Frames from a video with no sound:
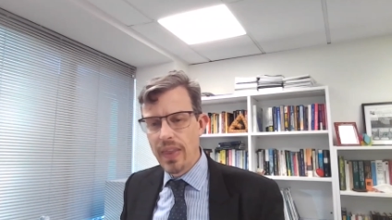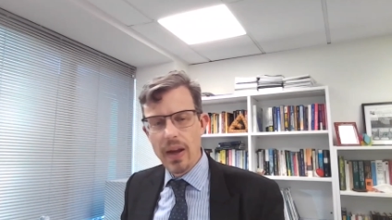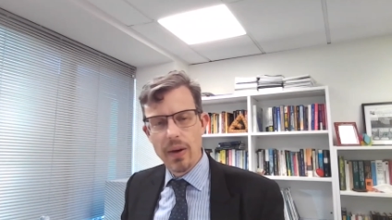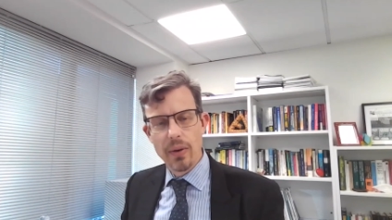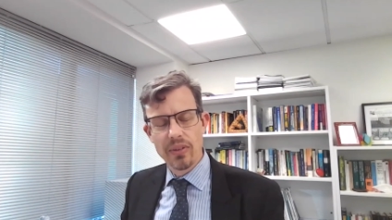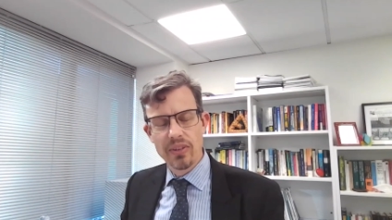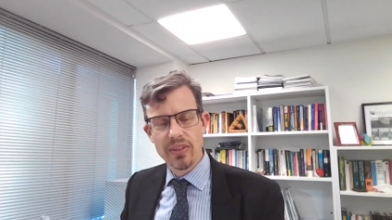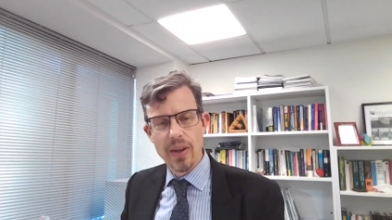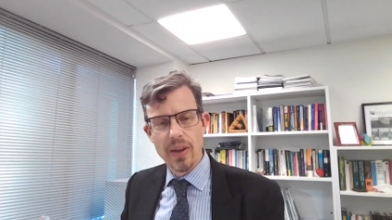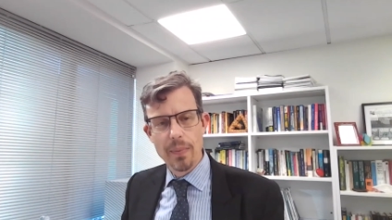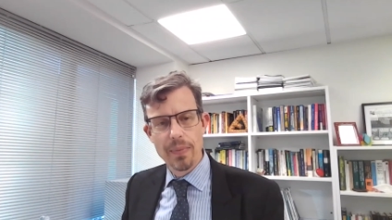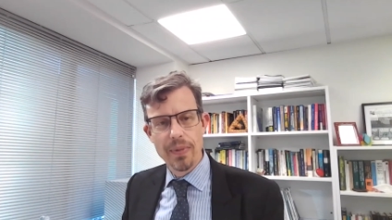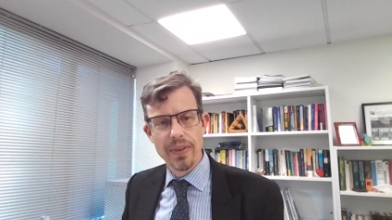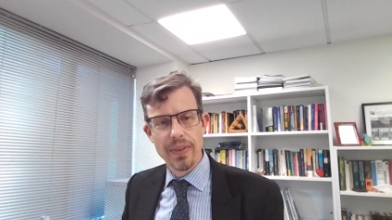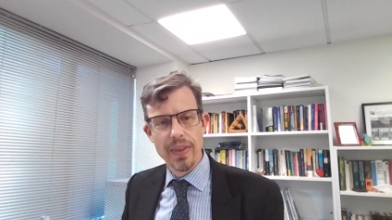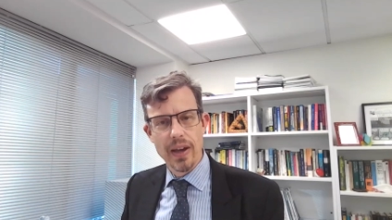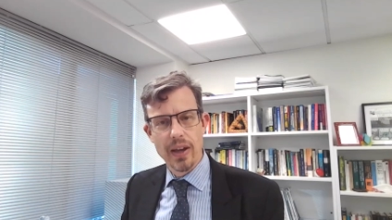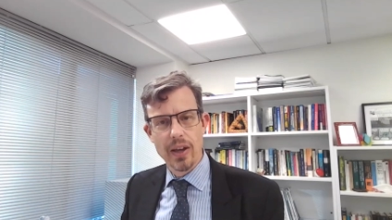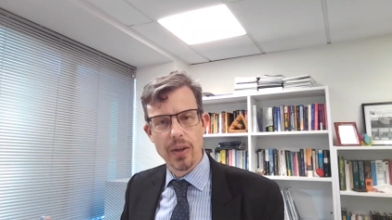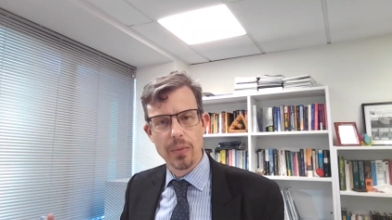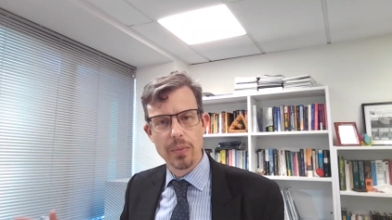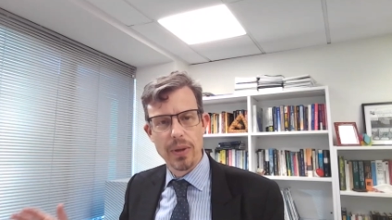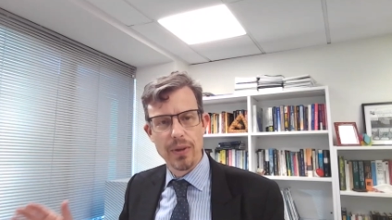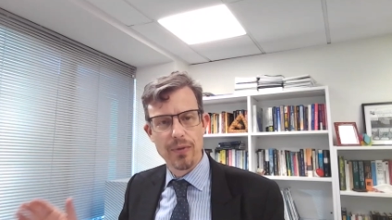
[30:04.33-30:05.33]
that is something
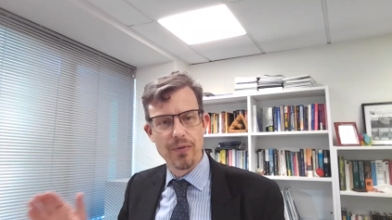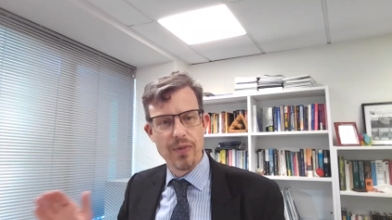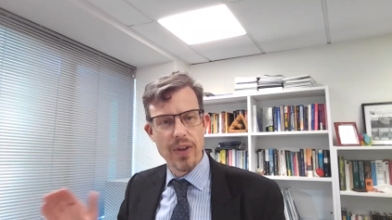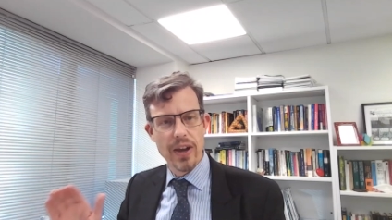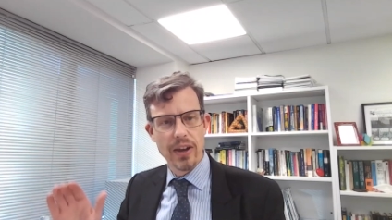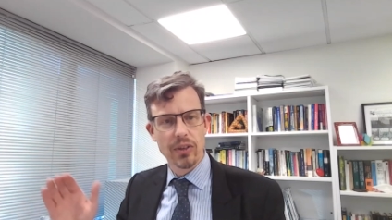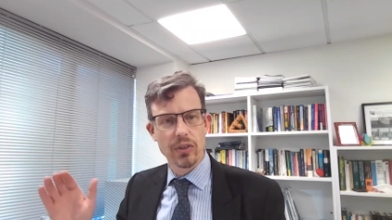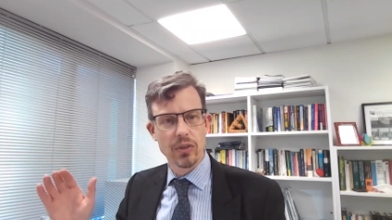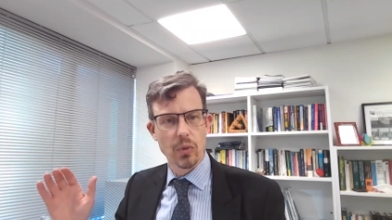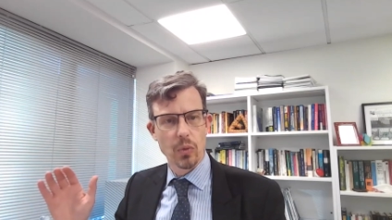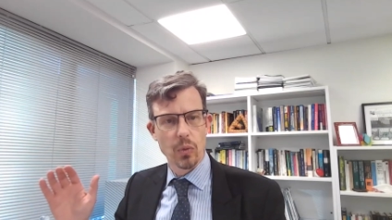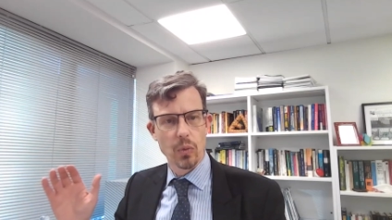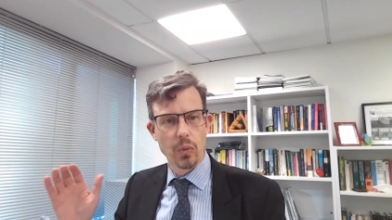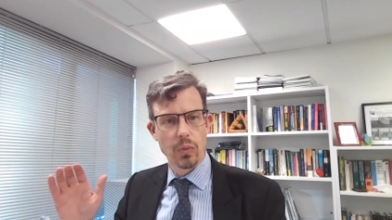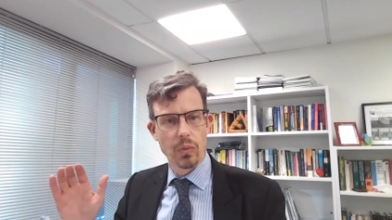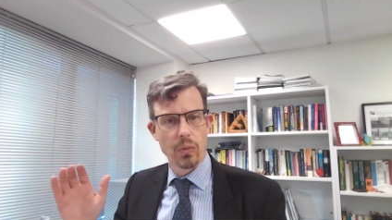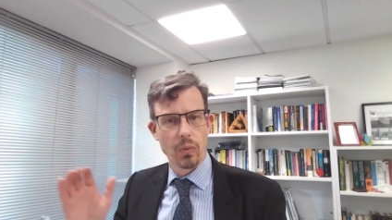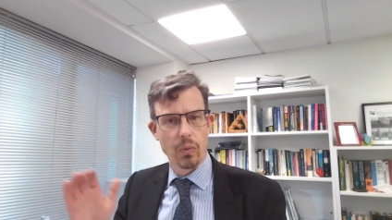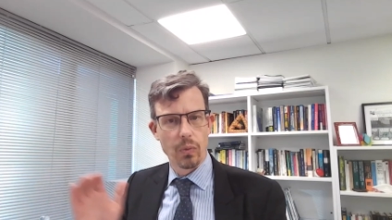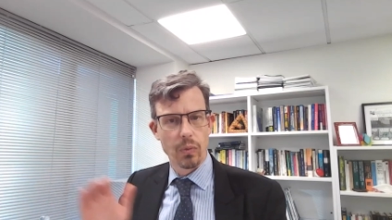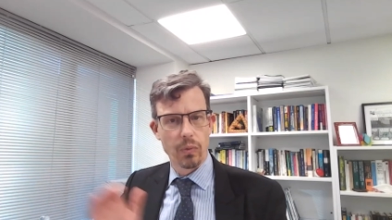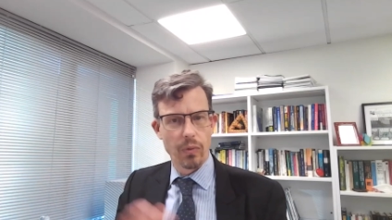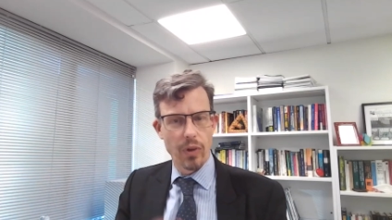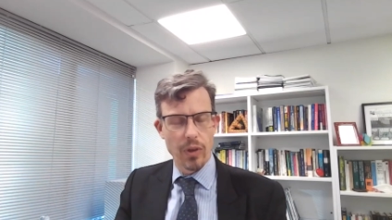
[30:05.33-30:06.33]
that could be fixed
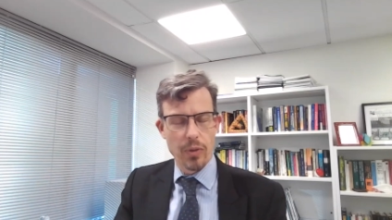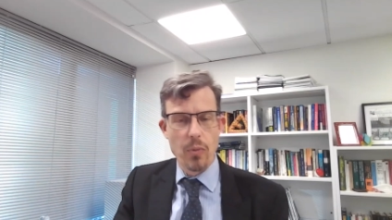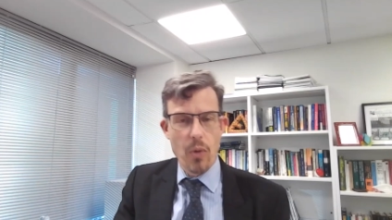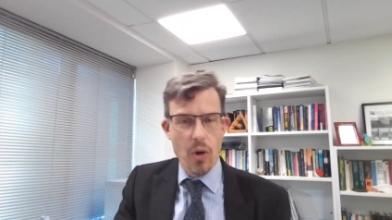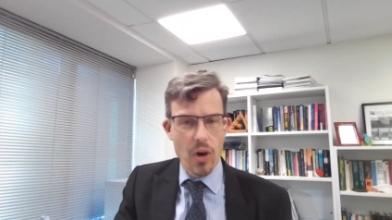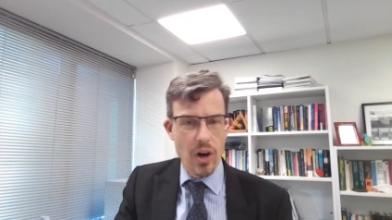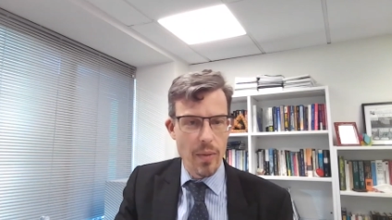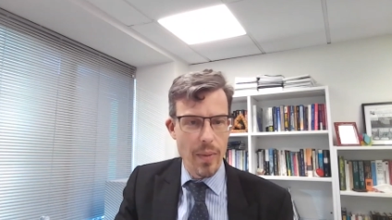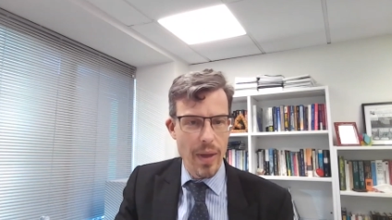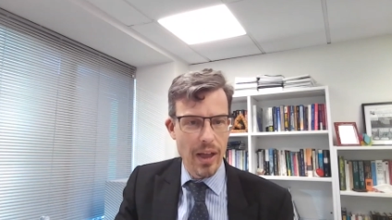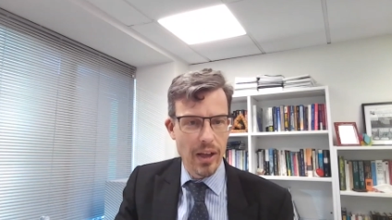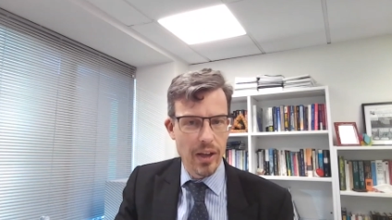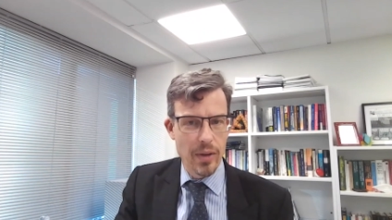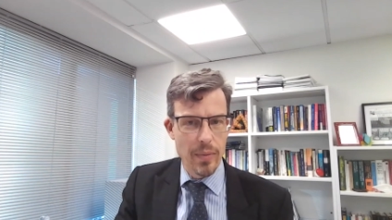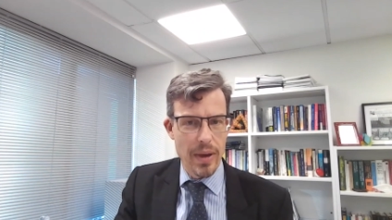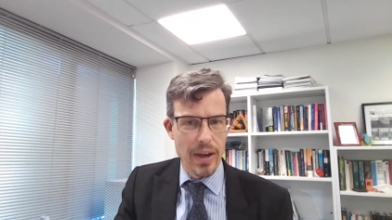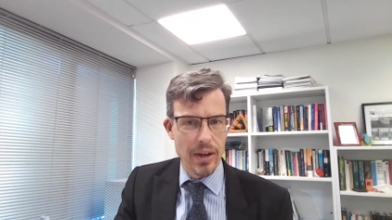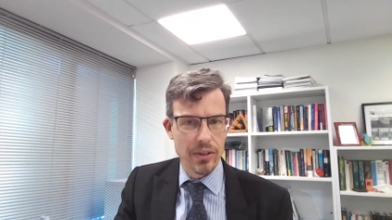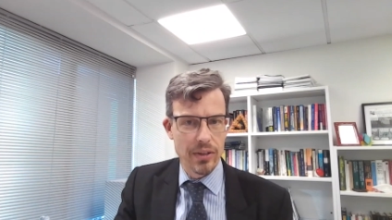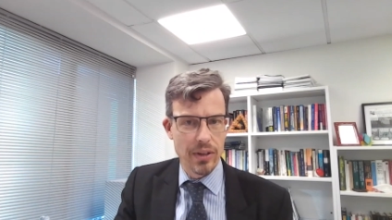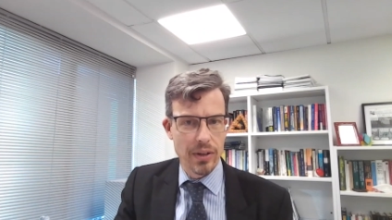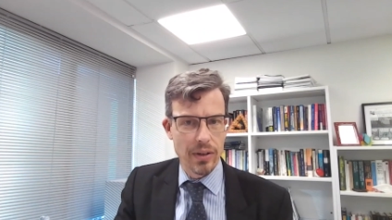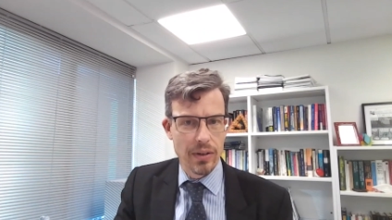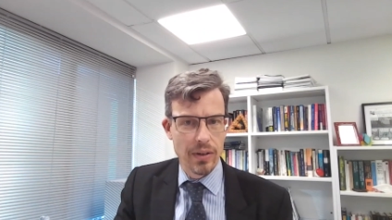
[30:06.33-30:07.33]
with more
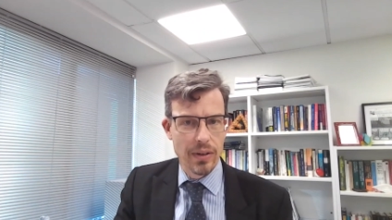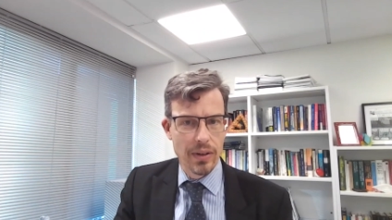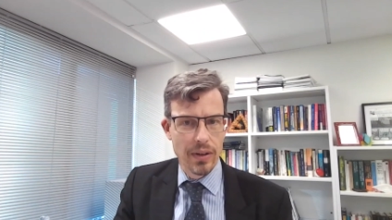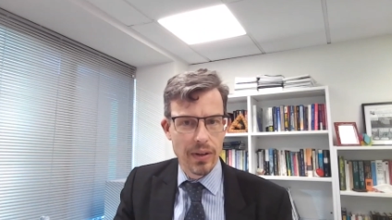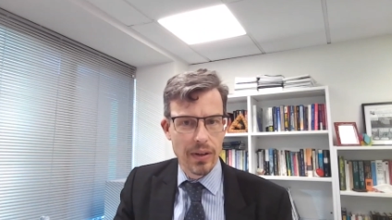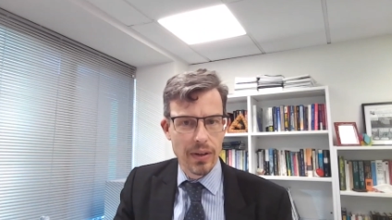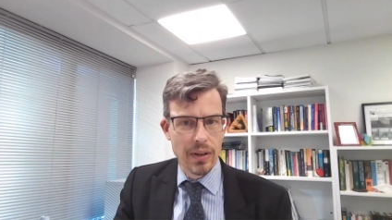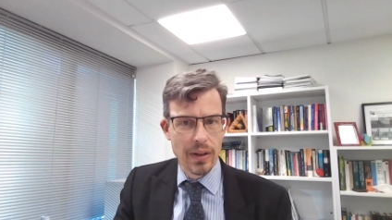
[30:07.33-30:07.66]
amalgamation.